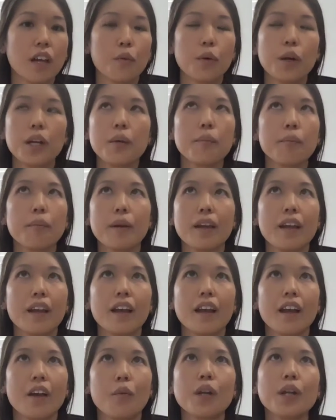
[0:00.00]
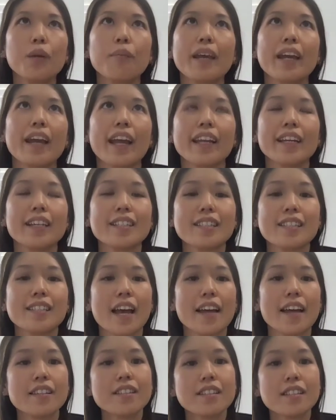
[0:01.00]
wouldn't make any
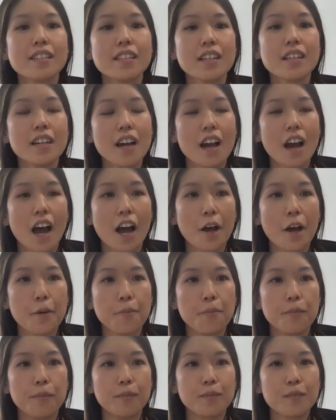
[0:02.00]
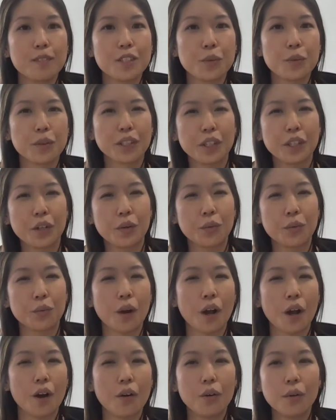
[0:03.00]
sense to really
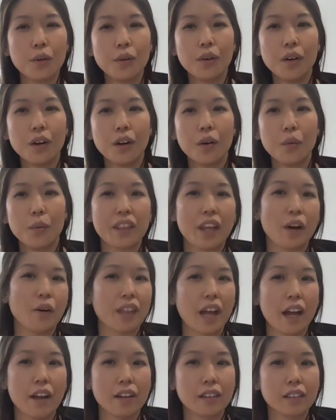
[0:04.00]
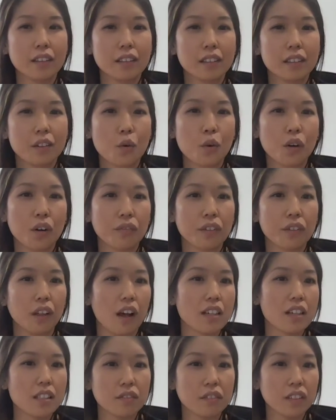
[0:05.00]
grow without that core
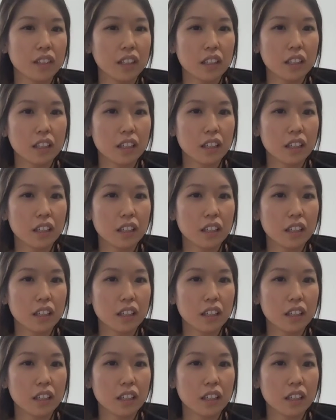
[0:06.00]
philosophy.